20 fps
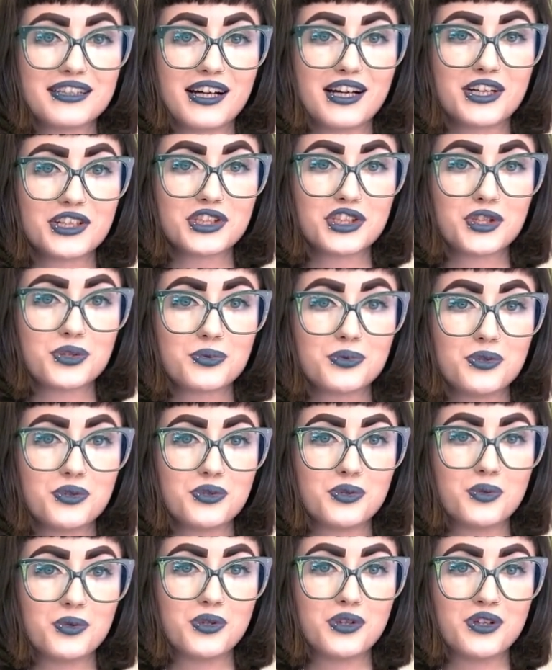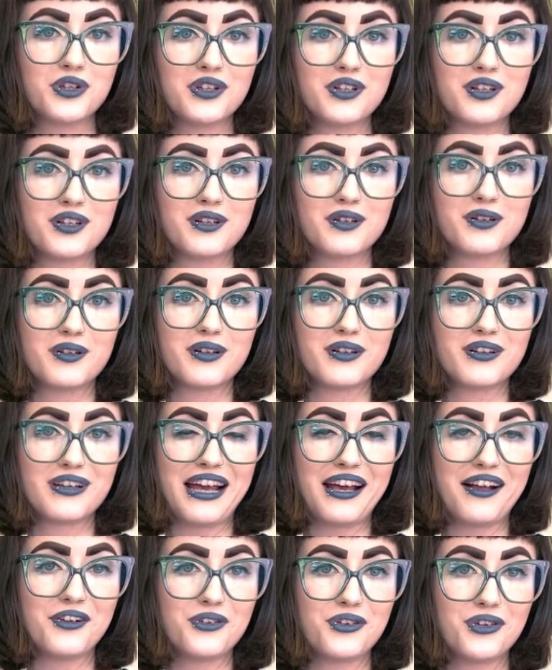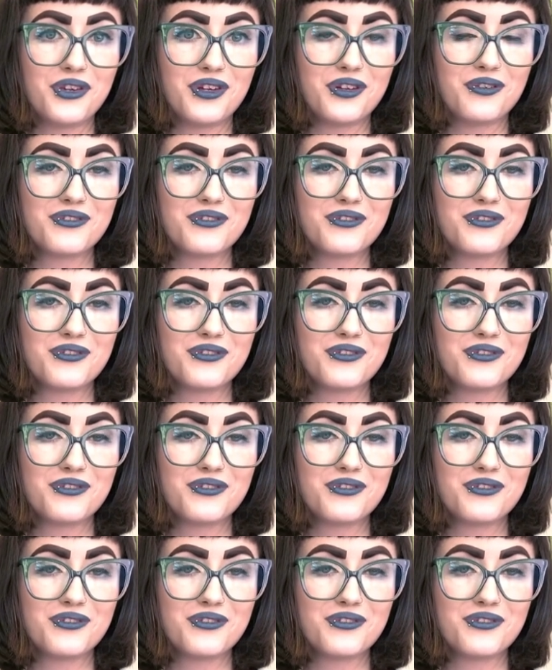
actual healthy